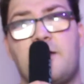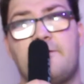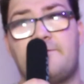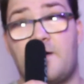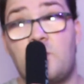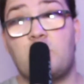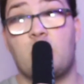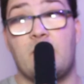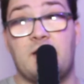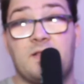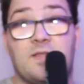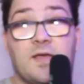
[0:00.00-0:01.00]
photo
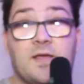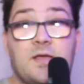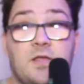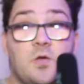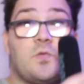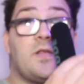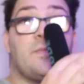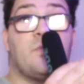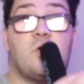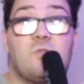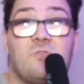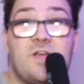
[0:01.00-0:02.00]
editing using
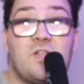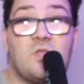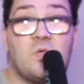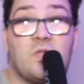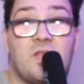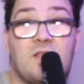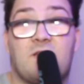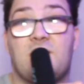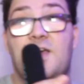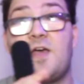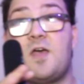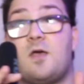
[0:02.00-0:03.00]
more resources
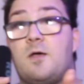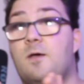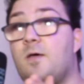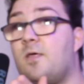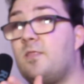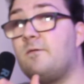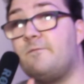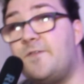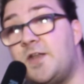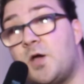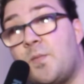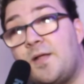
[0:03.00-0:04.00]
than
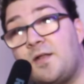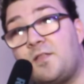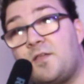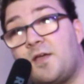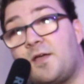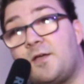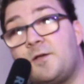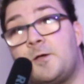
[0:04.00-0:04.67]
video editing?